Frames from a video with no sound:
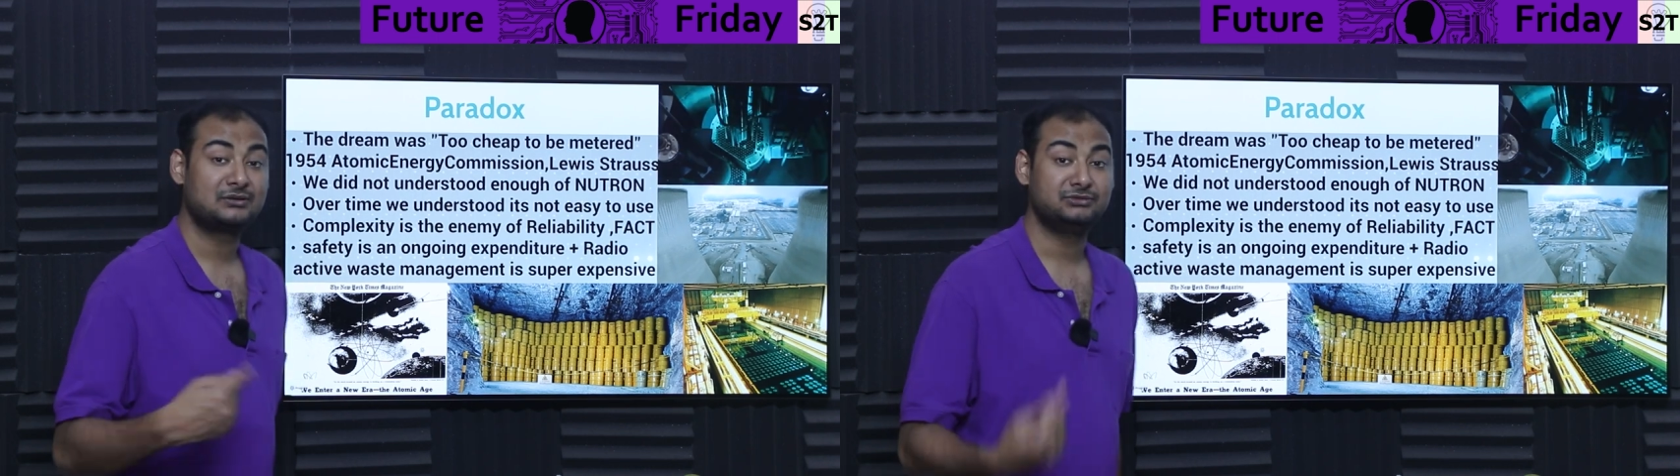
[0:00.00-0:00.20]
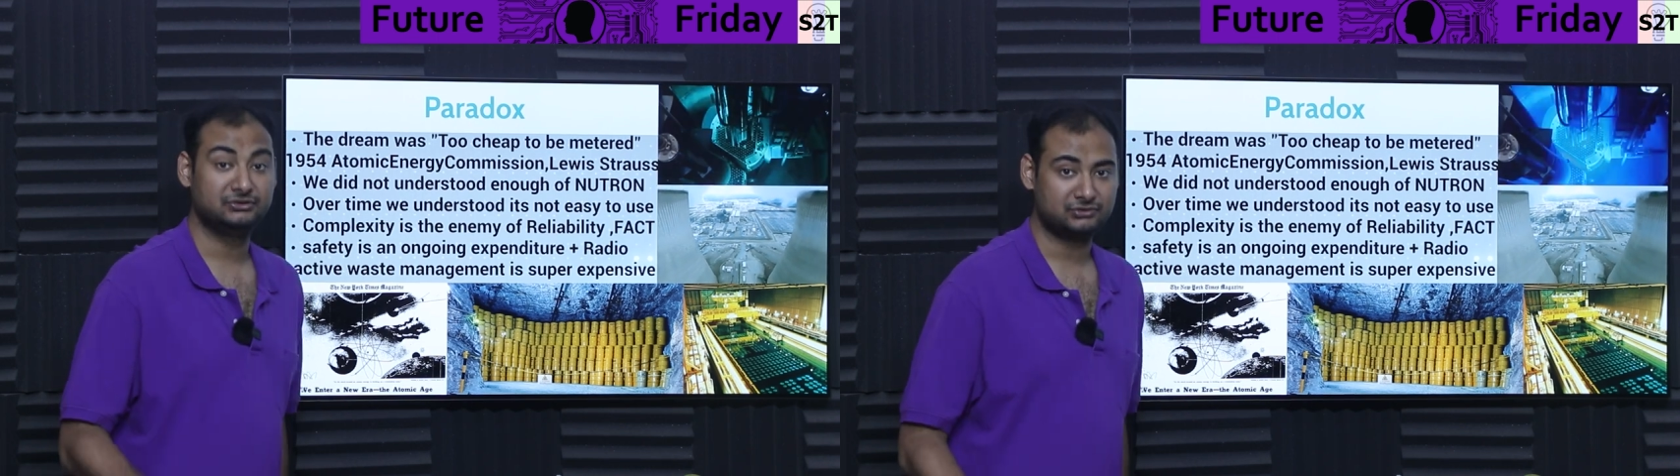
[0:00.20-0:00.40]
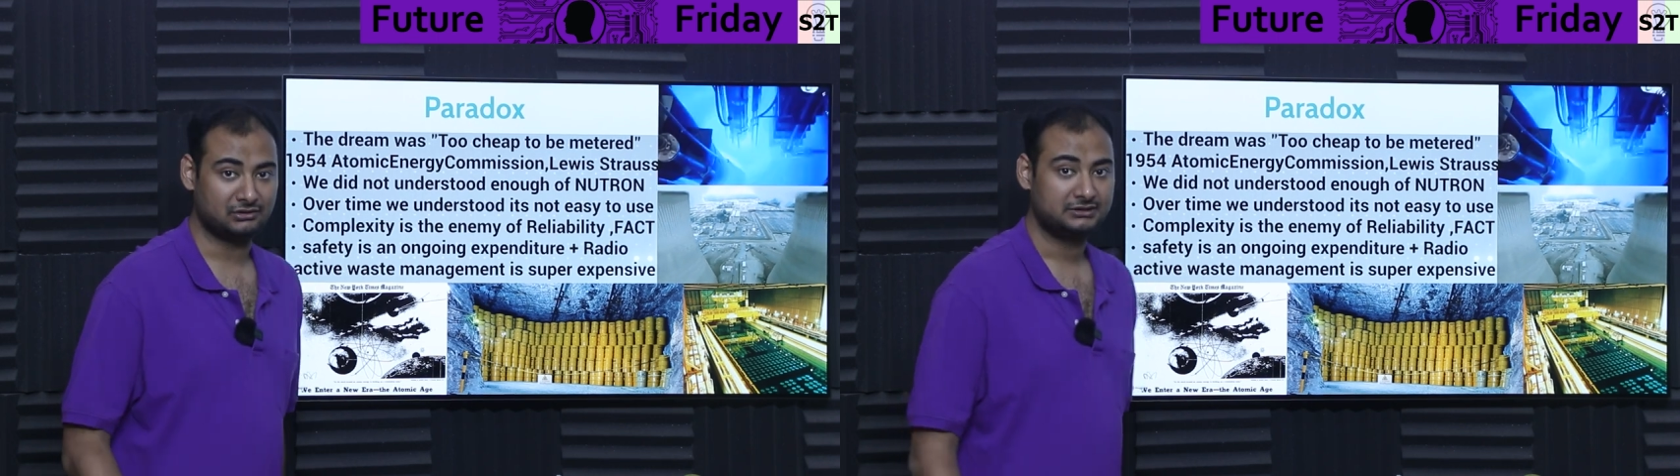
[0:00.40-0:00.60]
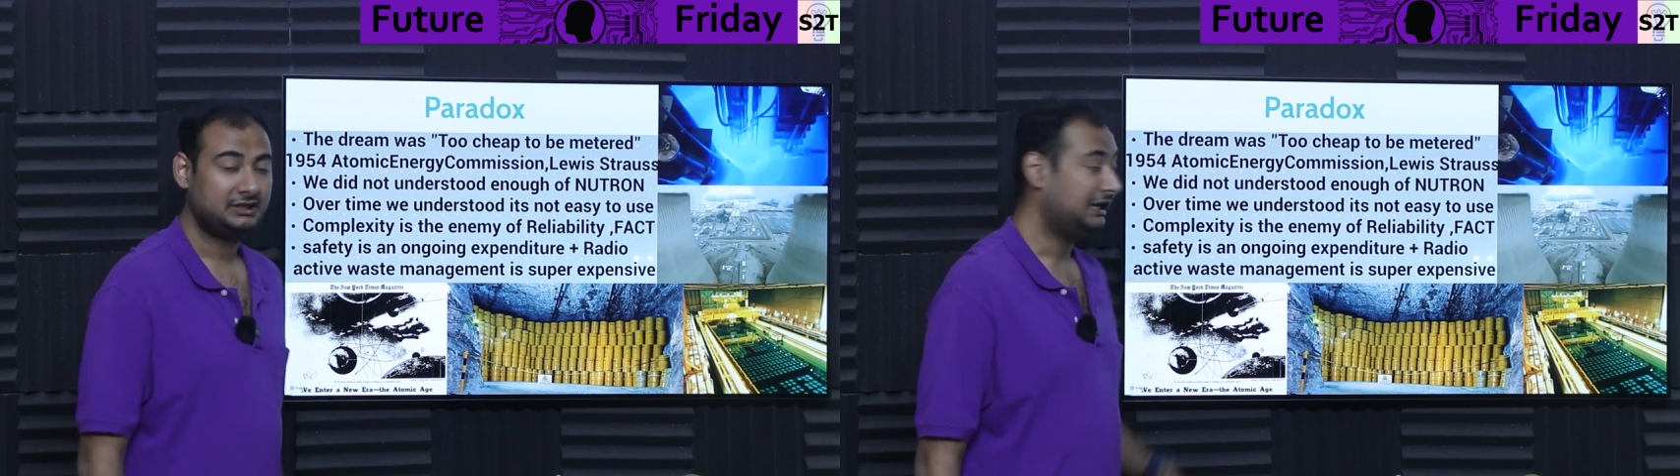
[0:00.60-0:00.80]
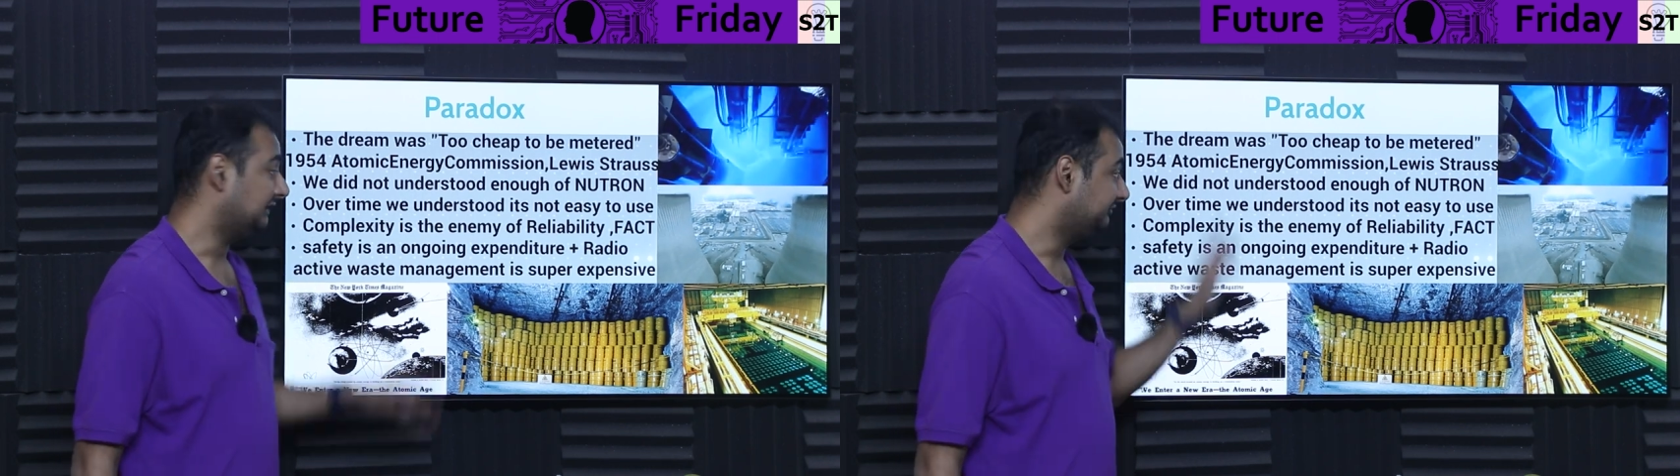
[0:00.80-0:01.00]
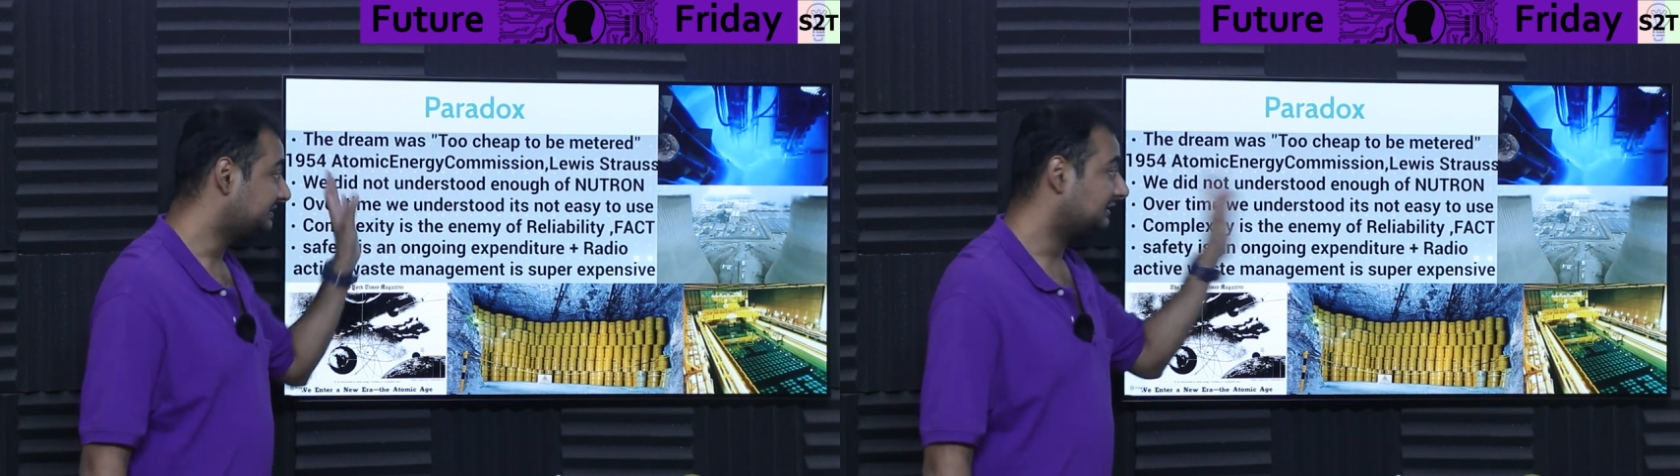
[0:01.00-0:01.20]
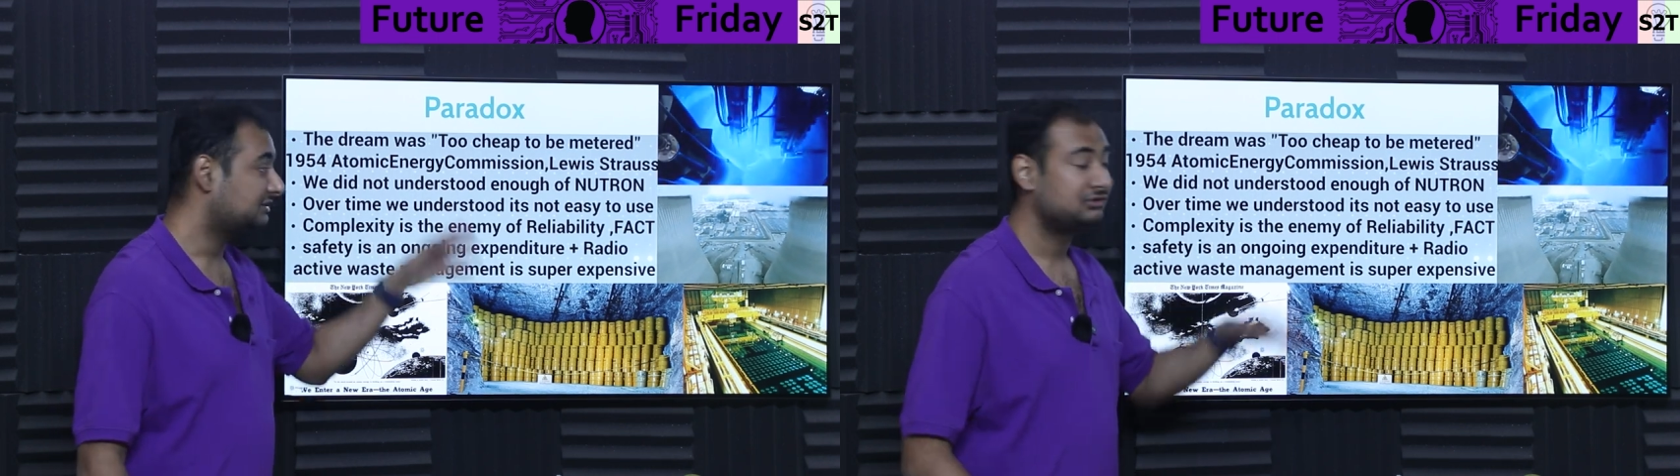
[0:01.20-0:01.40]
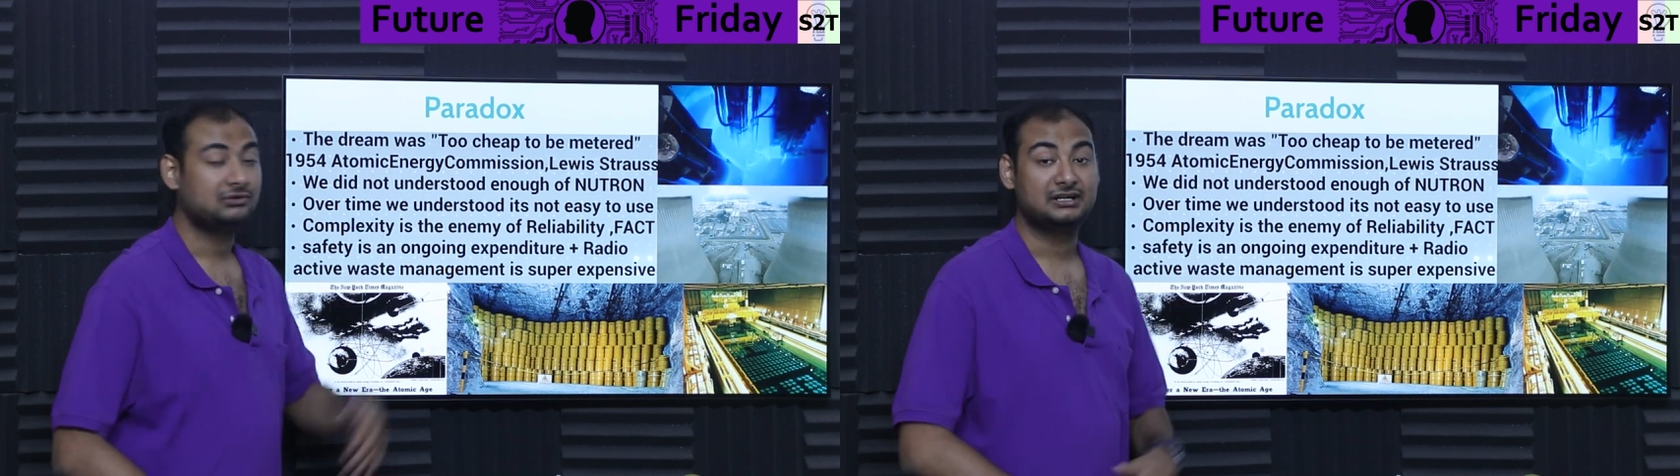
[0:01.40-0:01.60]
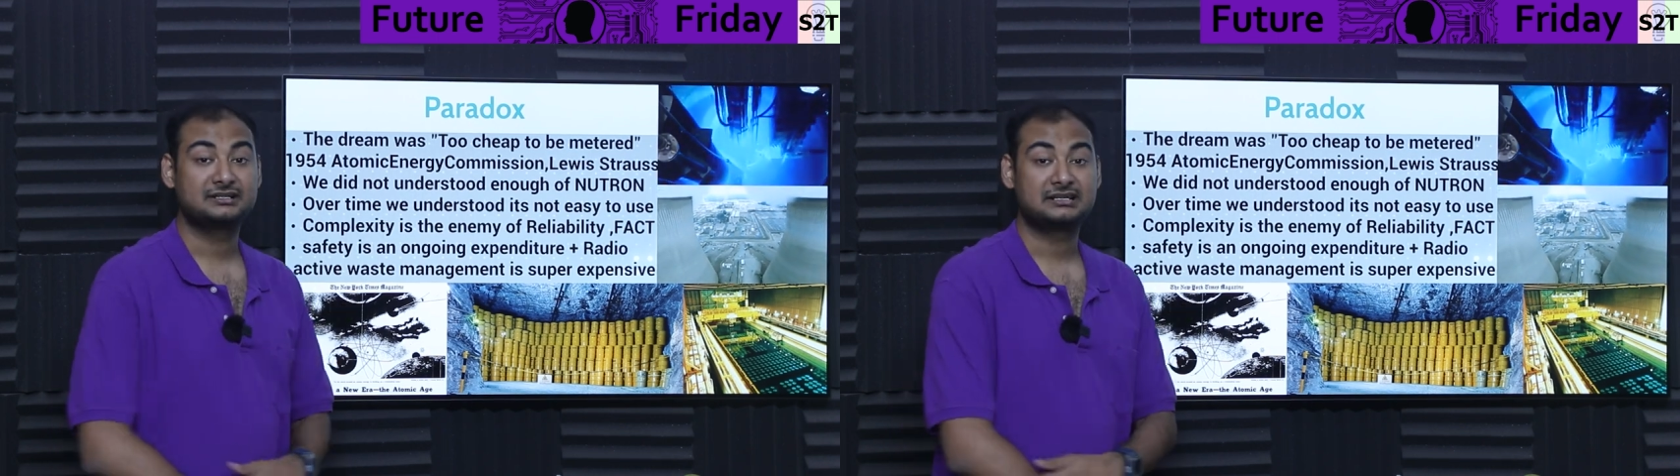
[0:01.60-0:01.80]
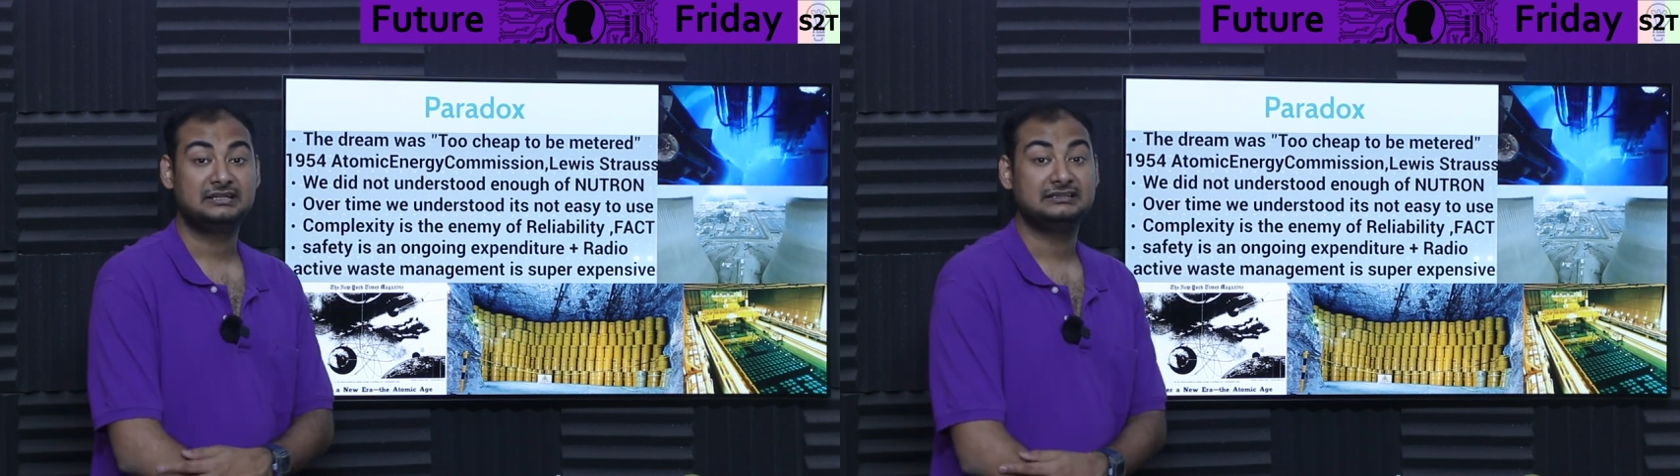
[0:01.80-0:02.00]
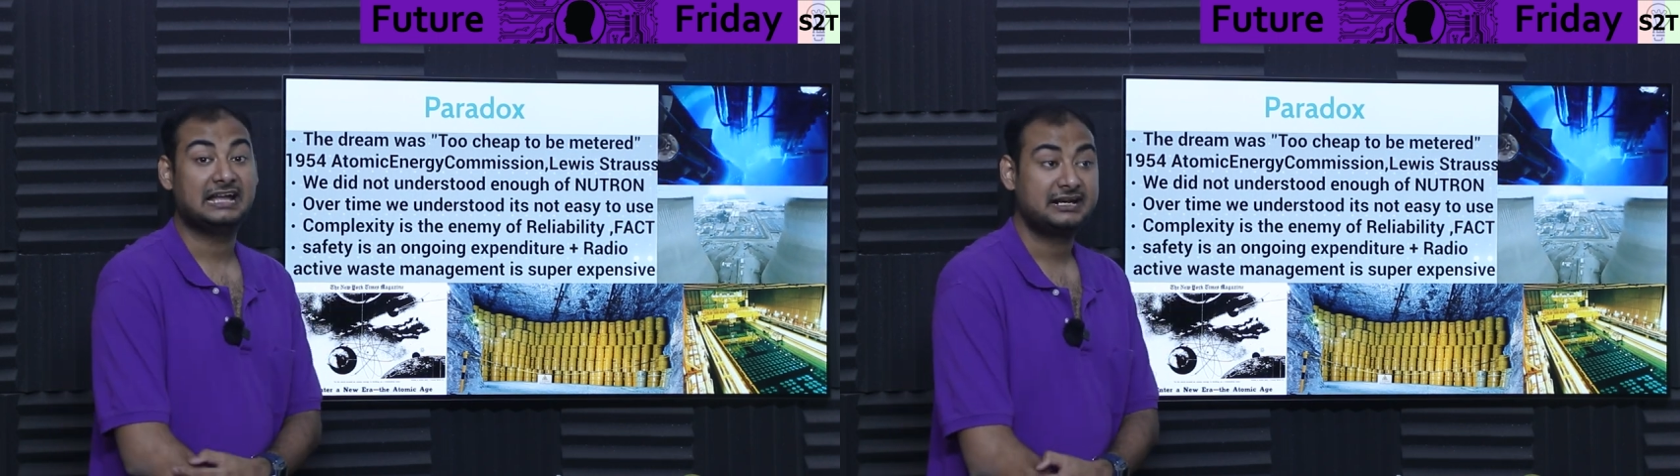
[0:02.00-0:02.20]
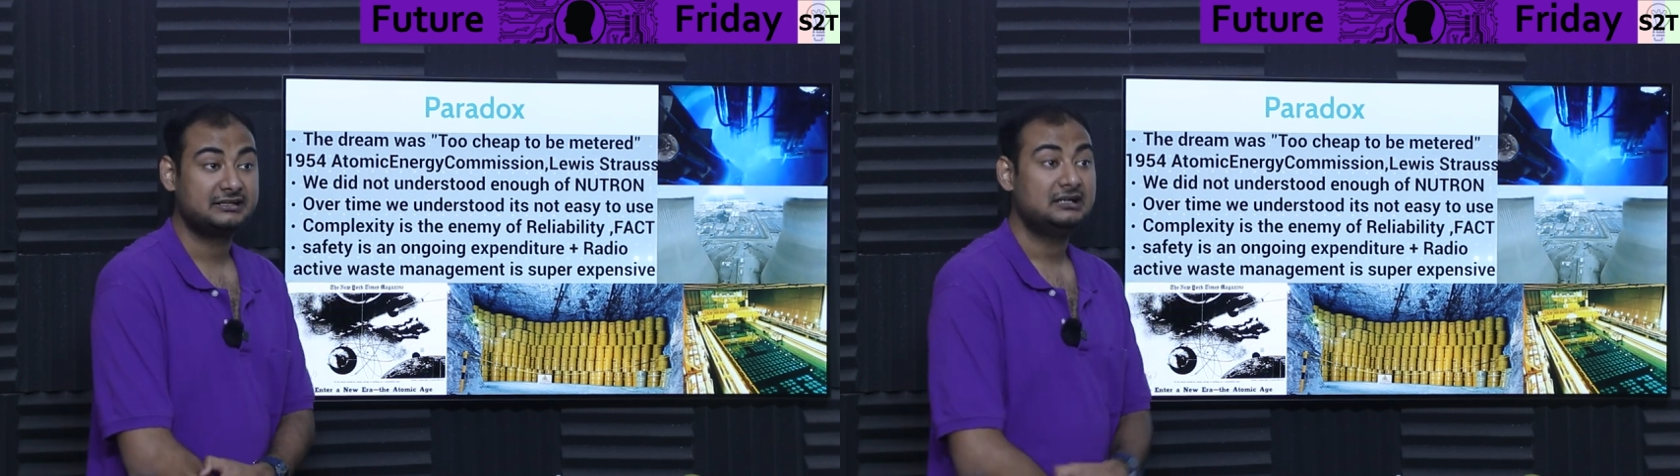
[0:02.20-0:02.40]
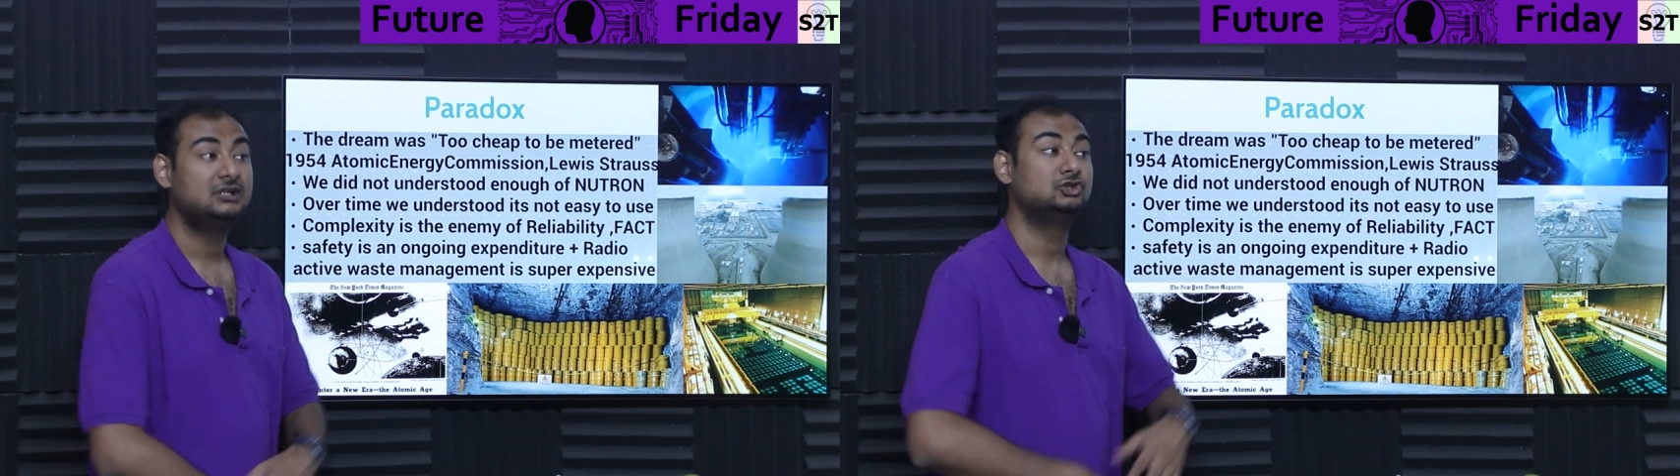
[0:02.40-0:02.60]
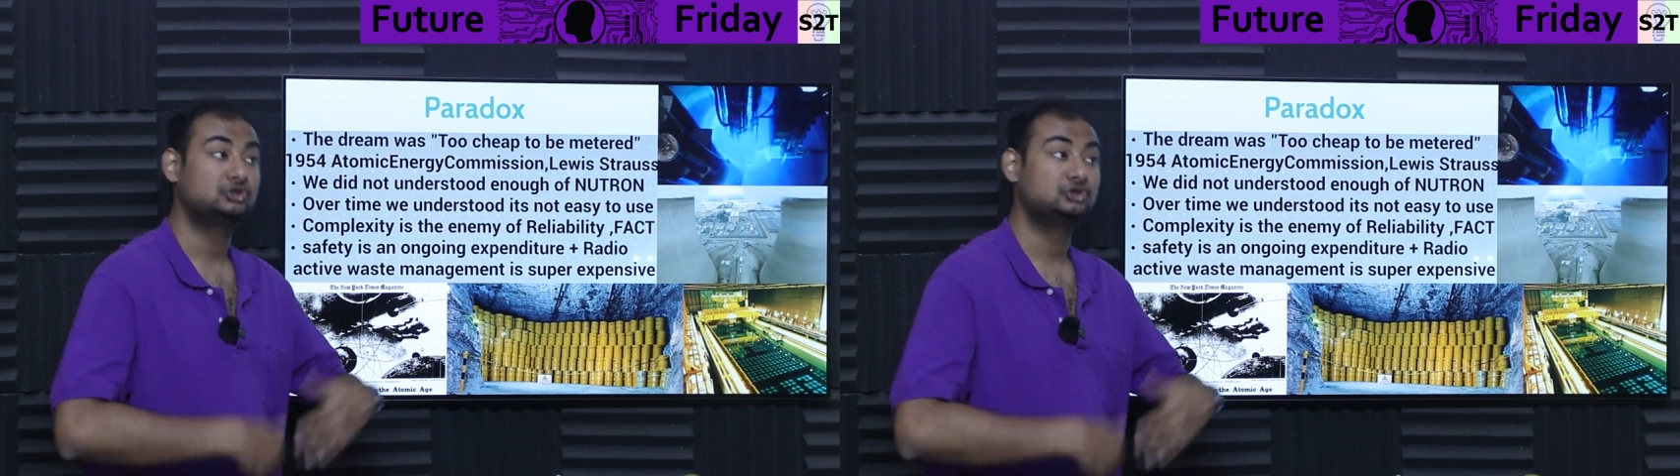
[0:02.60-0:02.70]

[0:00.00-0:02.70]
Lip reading: from neutron. And we started to understand that